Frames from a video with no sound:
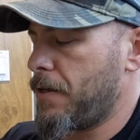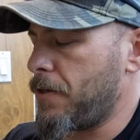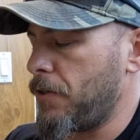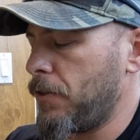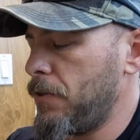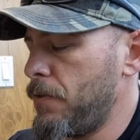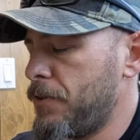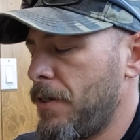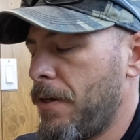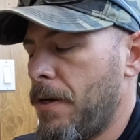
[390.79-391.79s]

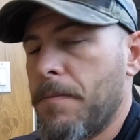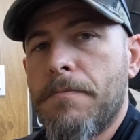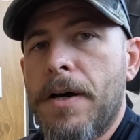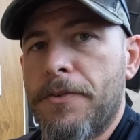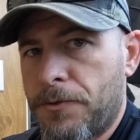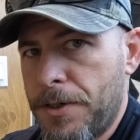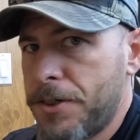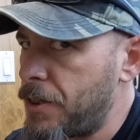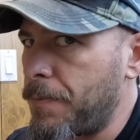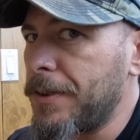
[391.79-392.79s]
concludes my free
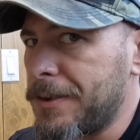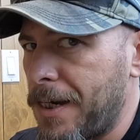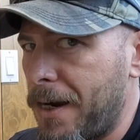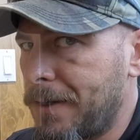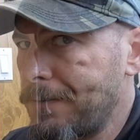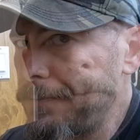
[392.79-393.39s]
shipping sack.